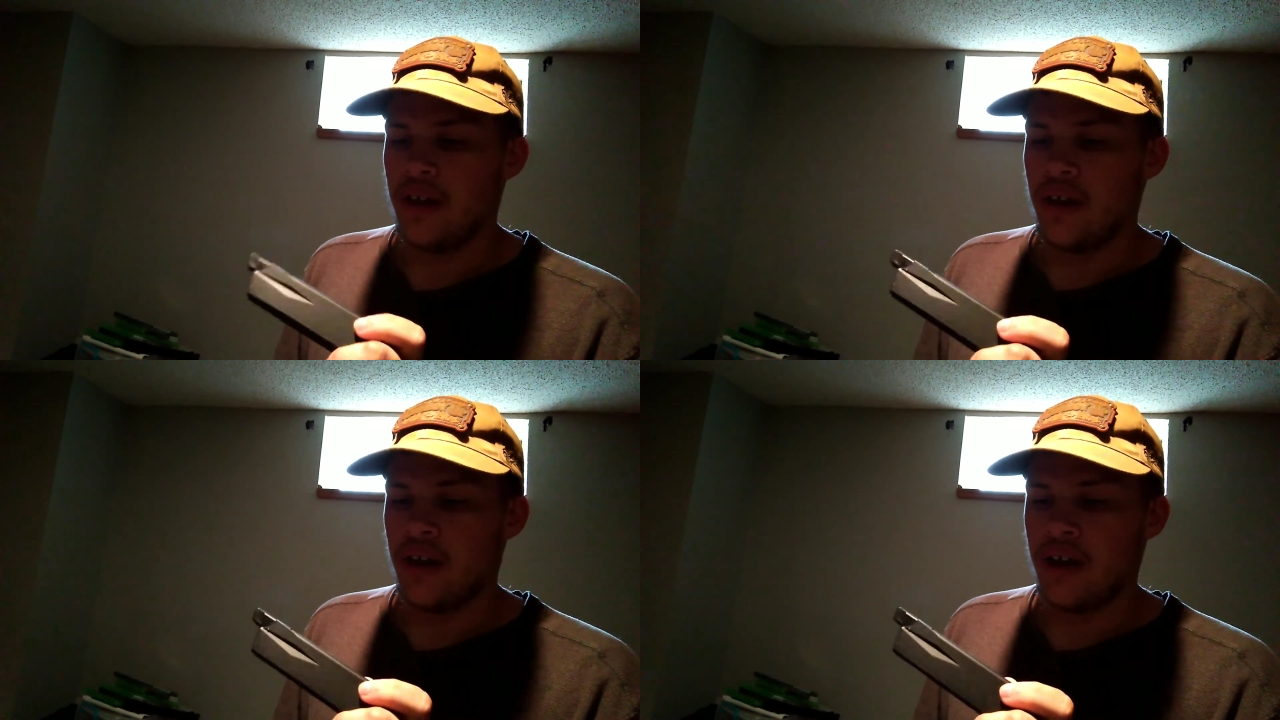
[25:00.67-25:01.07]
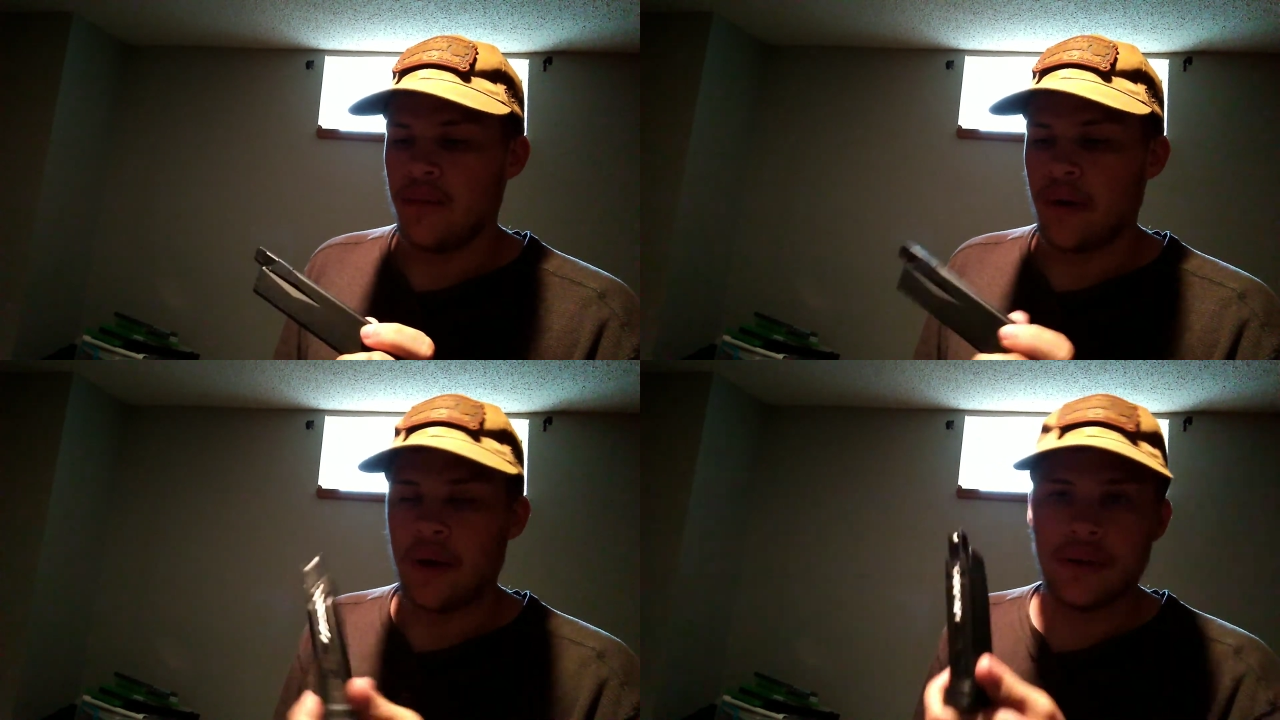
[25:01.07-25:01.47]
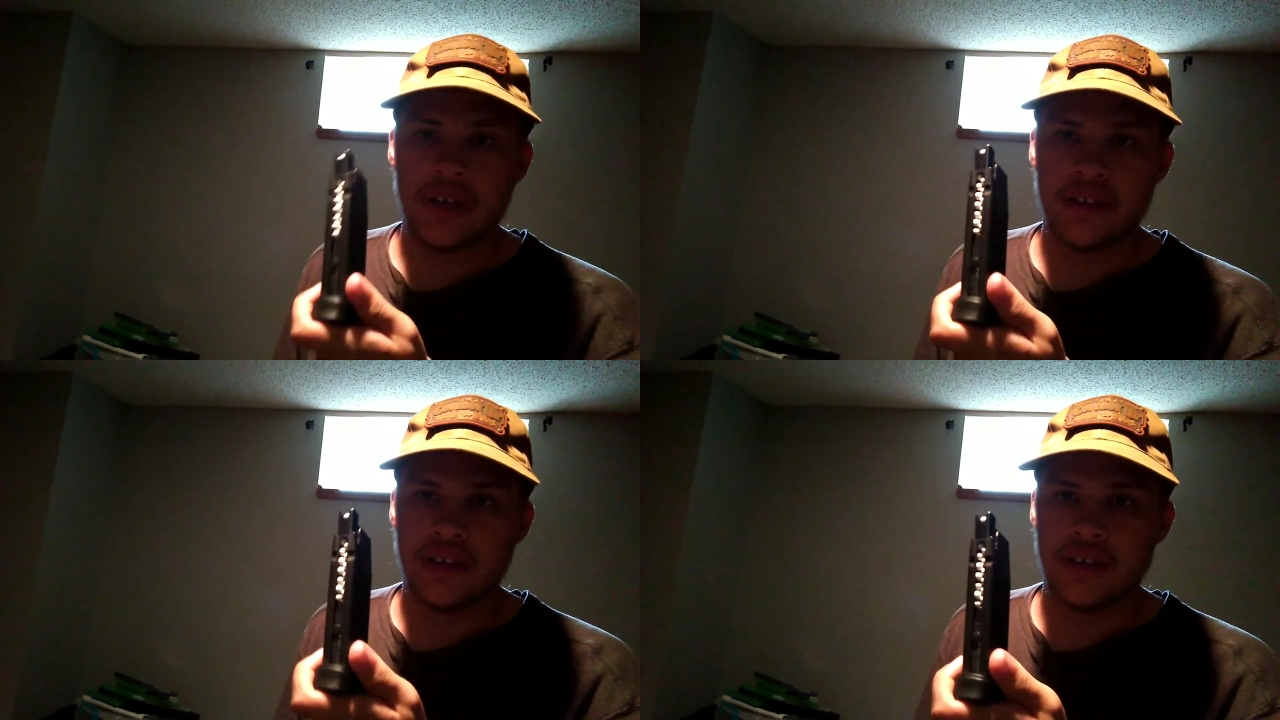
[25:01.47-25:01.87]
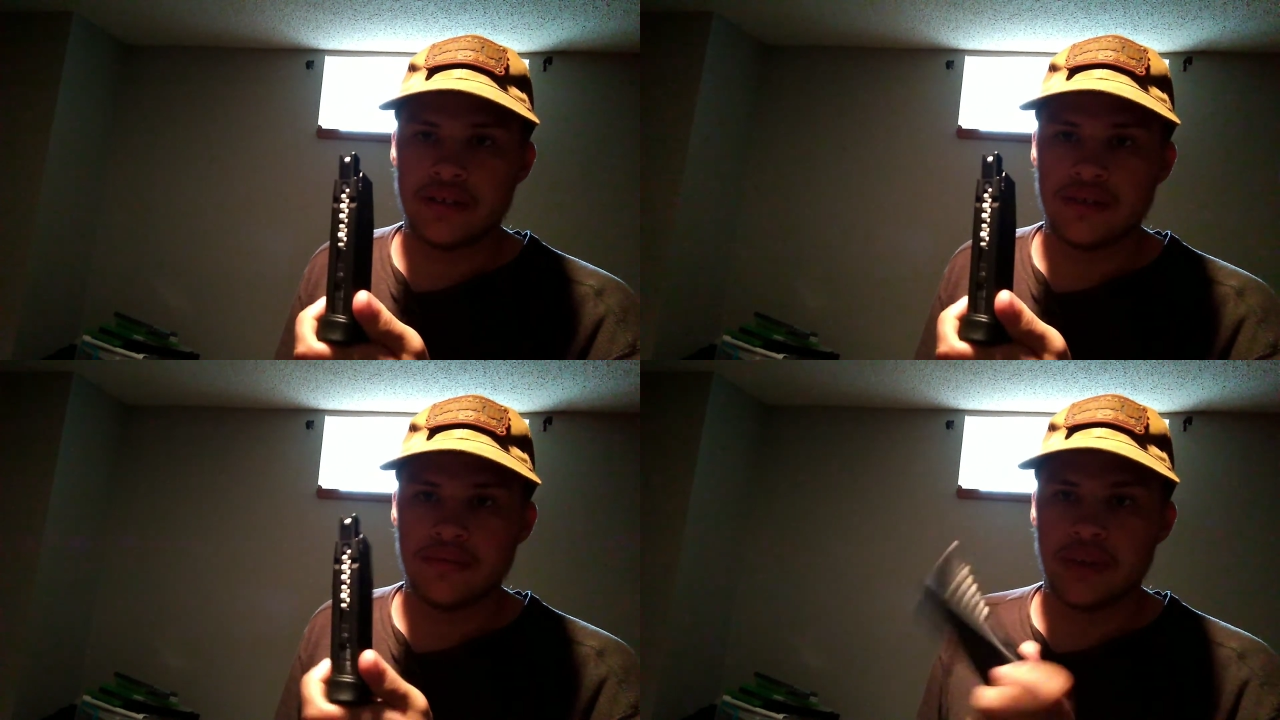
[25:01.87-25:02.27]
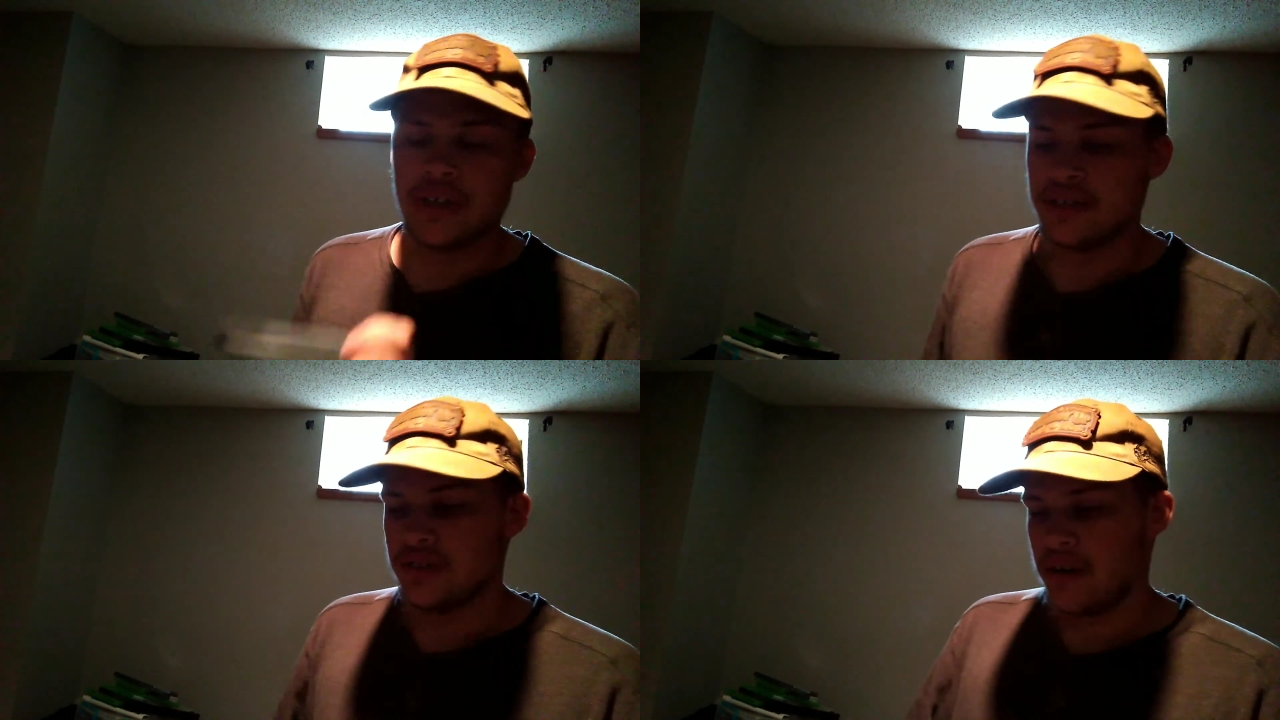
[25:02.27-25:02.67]
I would get this,
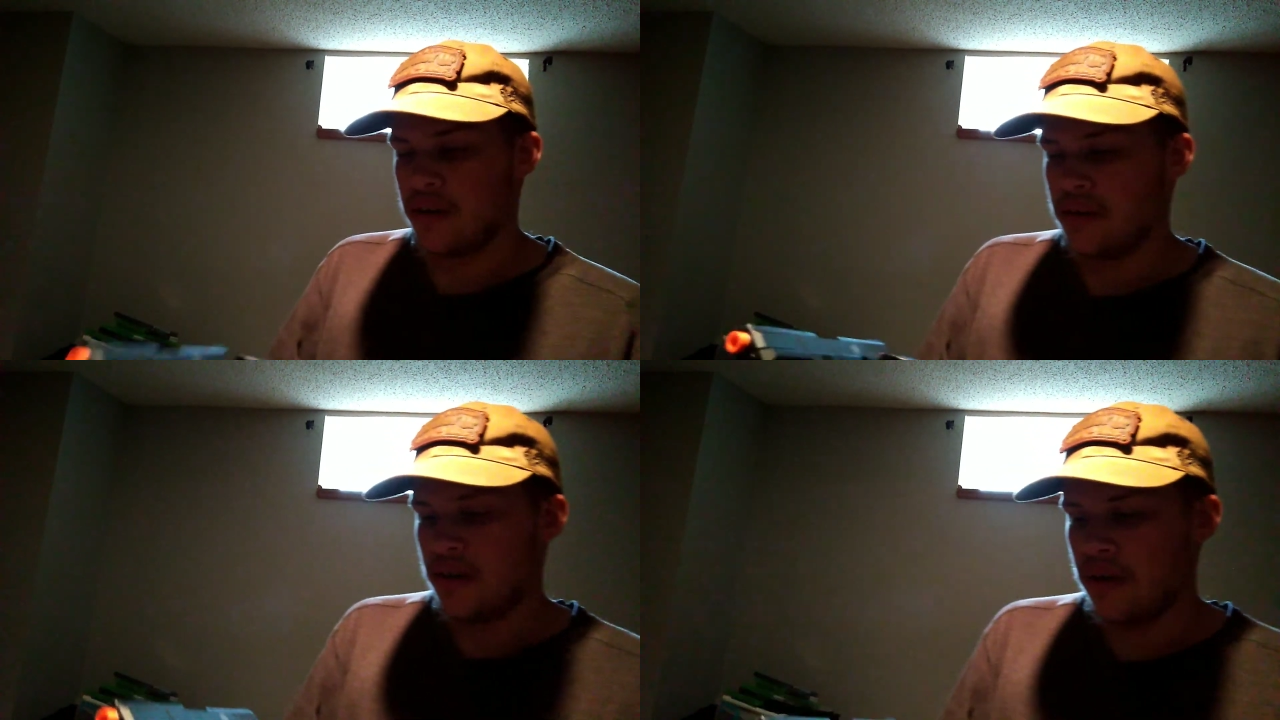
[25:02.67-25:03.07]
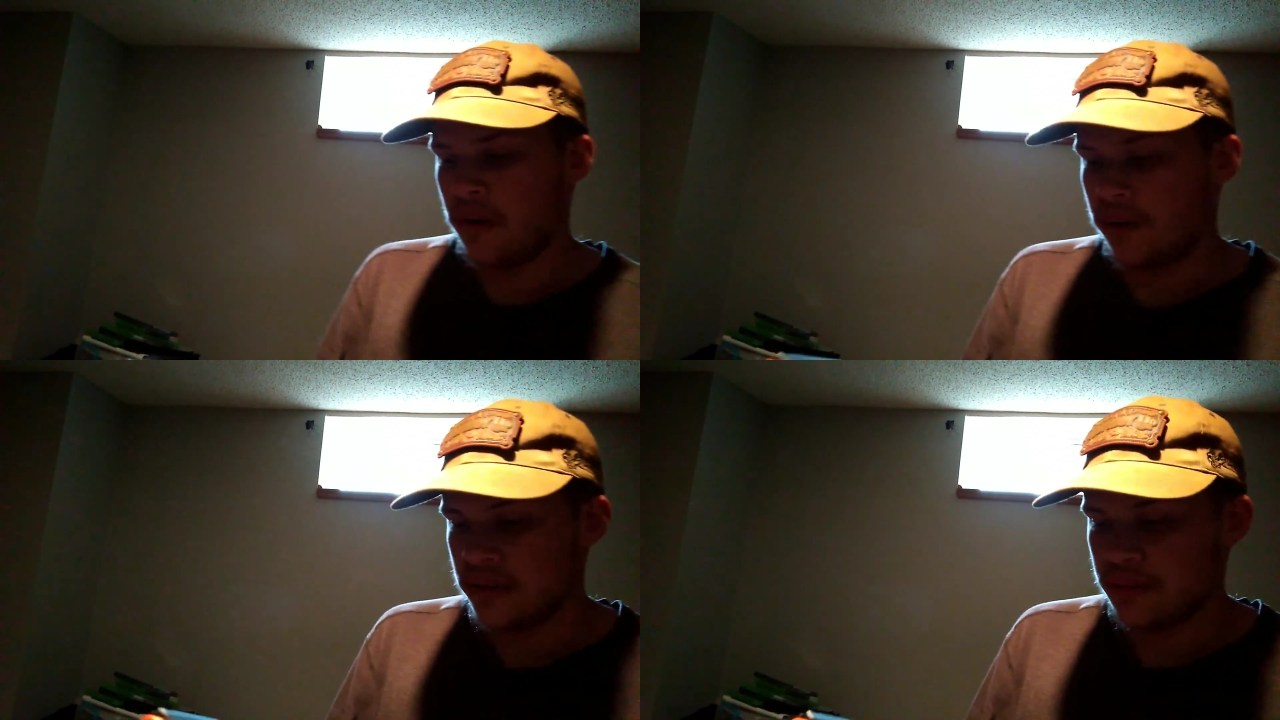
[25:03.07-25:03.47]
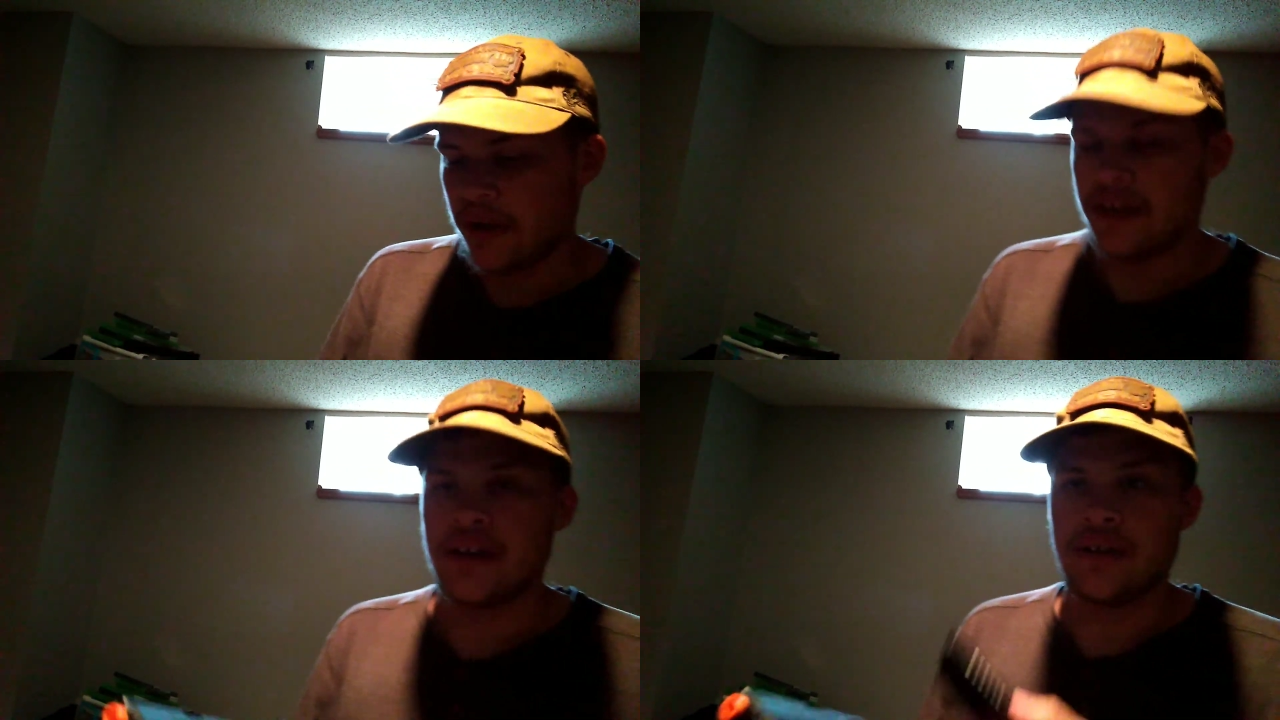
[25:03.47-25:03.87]
because the coolest way you can